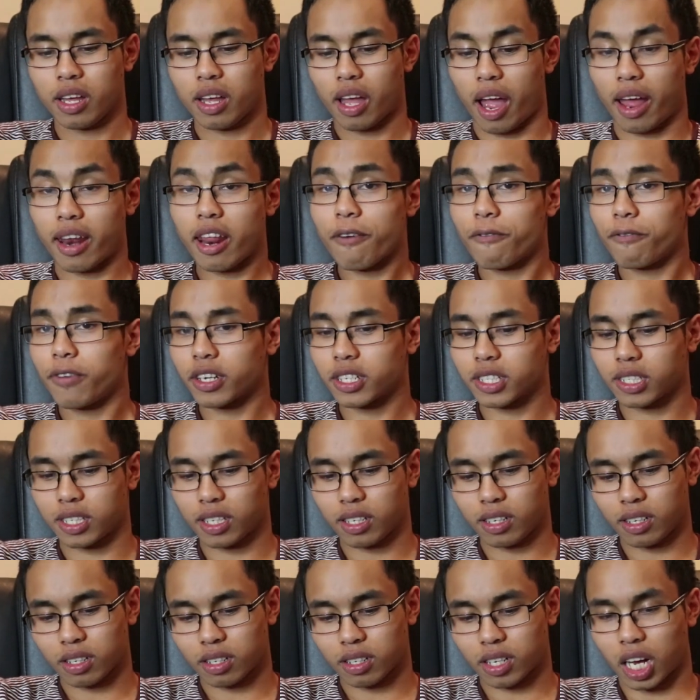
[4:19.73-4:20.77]
and it fixed
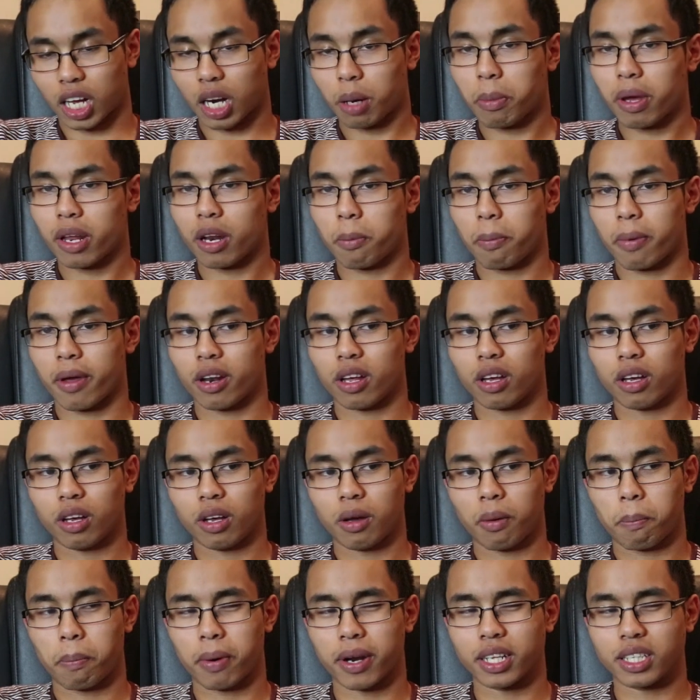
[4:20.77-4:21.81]
it, kind of made it better,
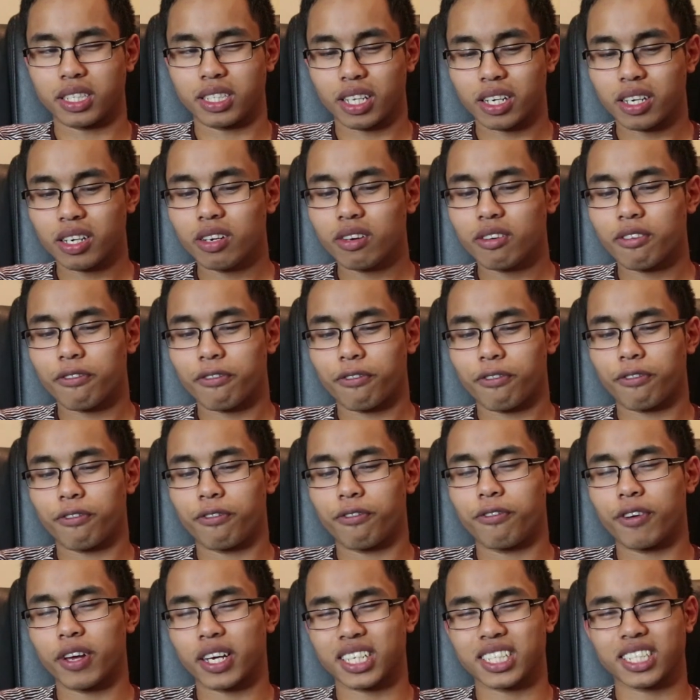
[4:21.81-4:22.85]
but it didn't
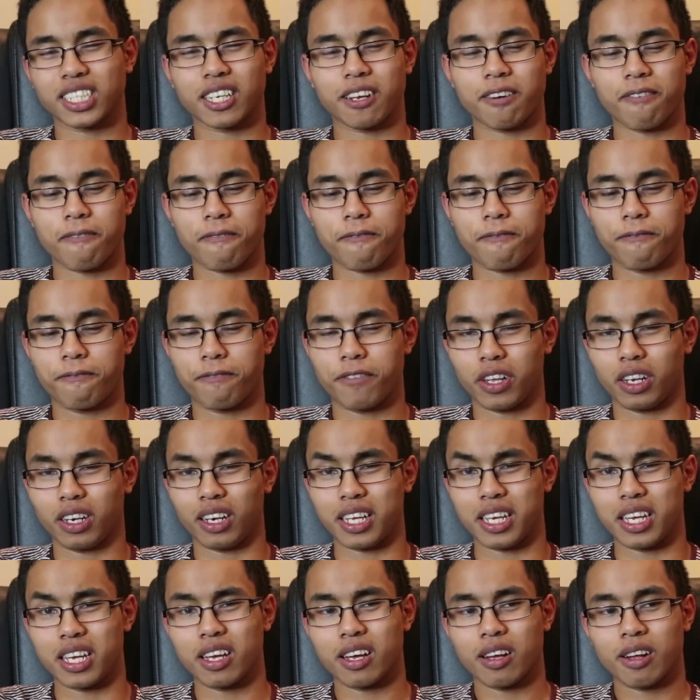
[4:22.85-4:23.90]
fix it
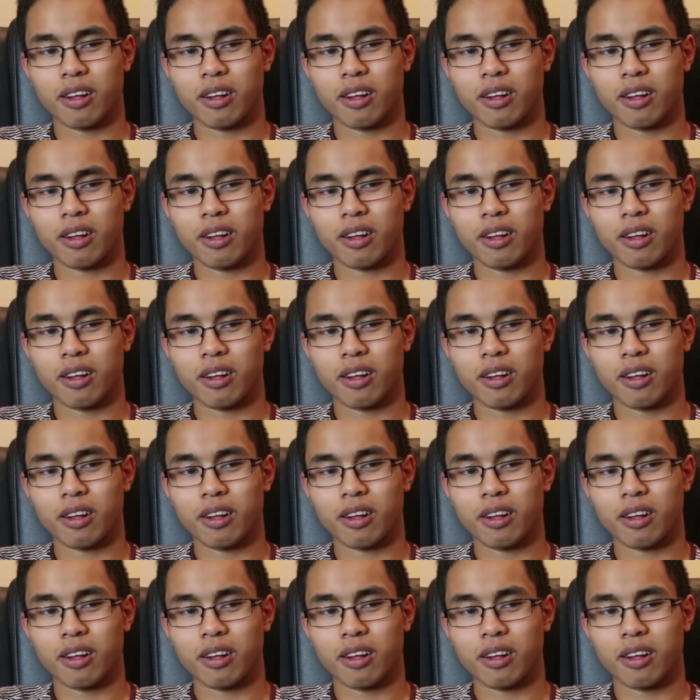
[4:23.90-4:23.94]
fully.